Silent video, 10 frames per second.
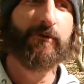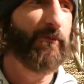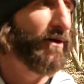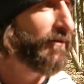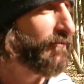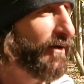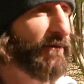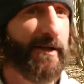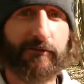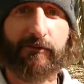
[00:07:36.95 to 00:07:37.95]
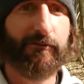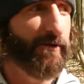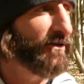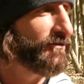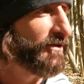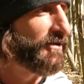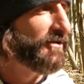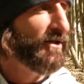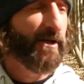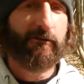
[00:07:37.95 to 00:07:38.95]
Oh, well, maybe 3-4 years ago.
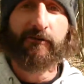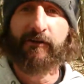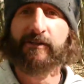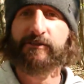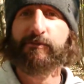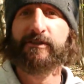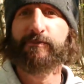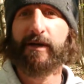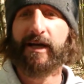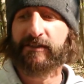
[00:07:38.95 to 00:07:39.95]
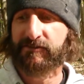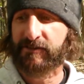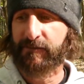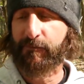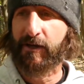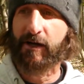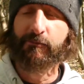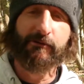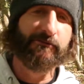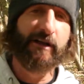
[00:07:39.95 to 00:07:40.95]
We found this place by accident.
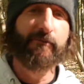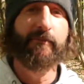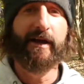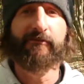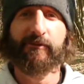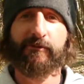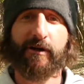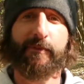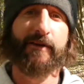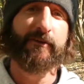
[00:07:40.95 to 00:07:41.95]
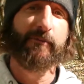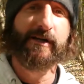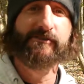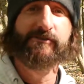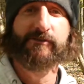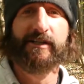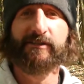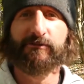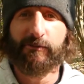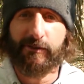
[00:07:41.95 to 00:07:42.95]
We were driving back from the Carpathian Mountains to
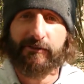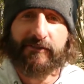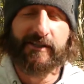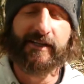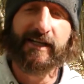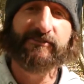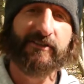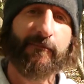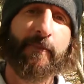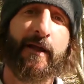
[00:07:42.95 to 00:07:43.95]
Odessa when we lived in Odessa.